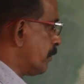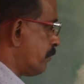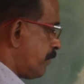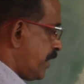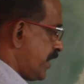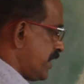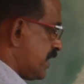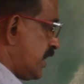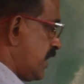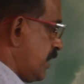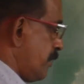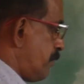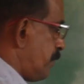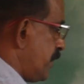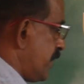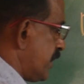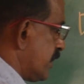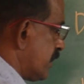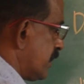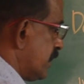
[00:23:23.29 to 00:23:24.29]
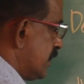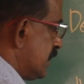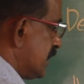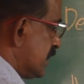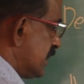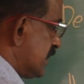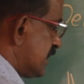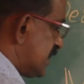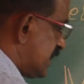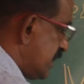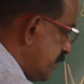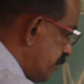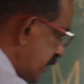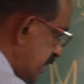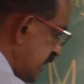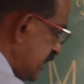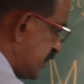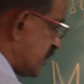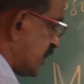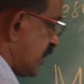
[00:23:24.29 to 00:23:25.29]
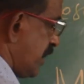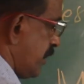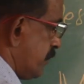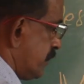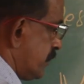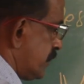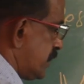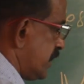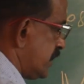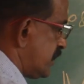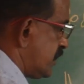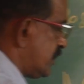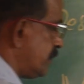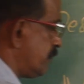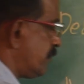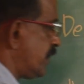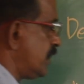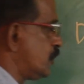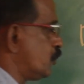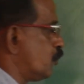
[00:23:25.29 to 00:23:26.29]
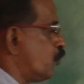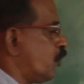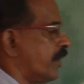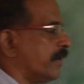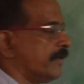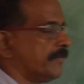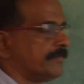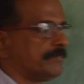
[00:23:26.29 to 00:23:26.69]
By keeping cement same, say cement 1.